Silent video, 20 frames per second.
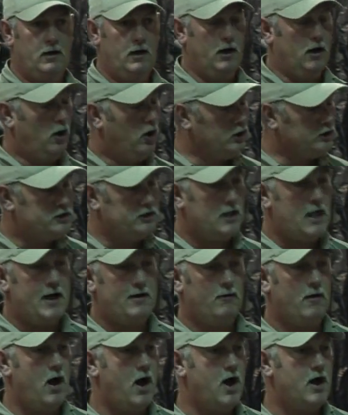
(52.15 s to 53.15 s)
The
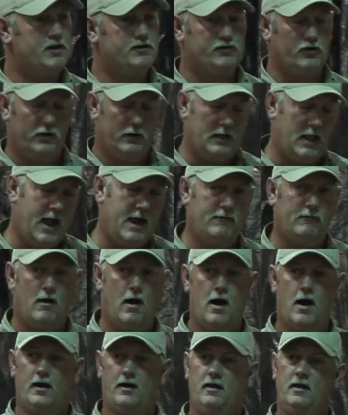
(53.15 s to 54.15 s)
ultralight rods or a light
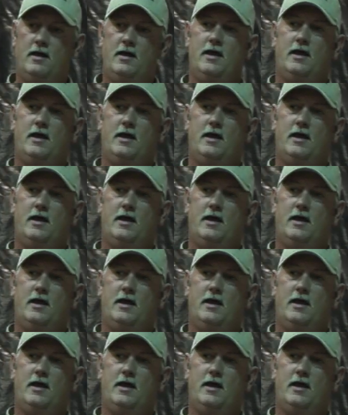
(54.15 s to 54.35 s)
rod